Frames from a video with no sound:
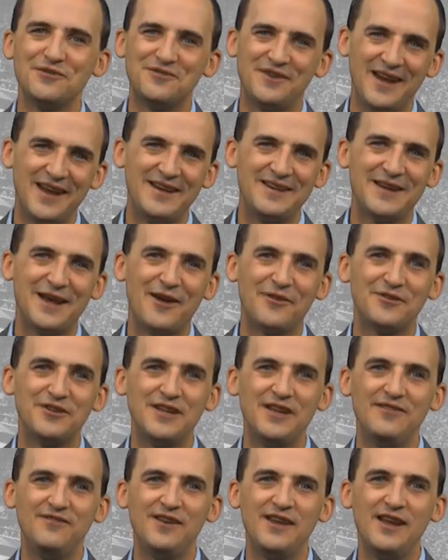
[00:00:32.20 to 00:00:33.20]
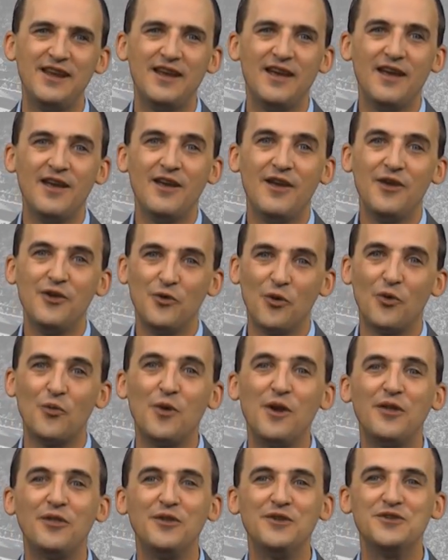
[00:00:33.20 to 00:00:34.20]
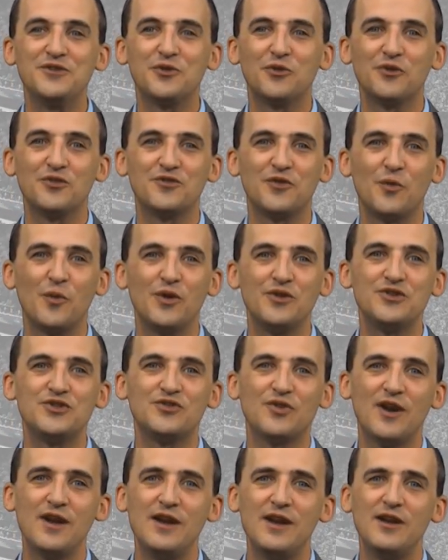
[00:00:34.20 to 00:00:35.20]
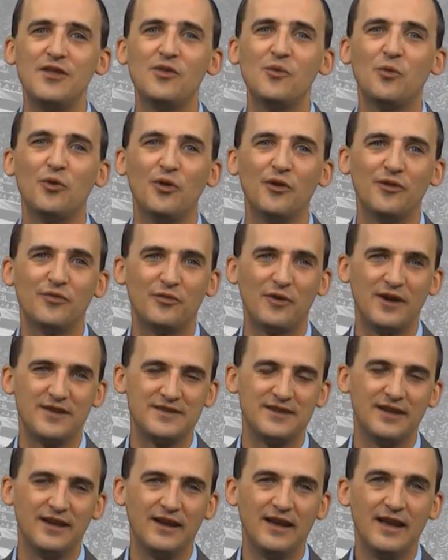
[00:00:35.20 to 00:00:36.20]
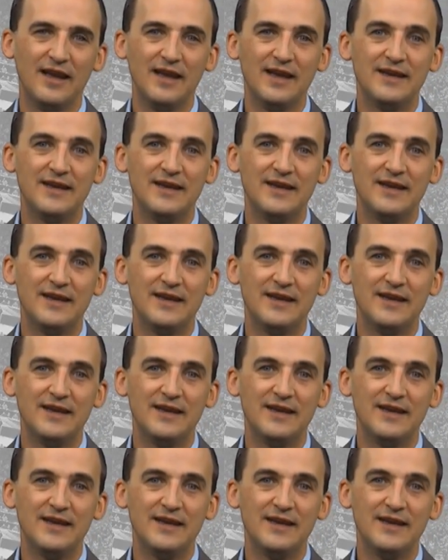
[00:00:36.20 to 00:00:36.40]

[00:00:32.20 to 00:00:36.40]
of Takedown TV, your weekly source for what's trending in the world of wrestling.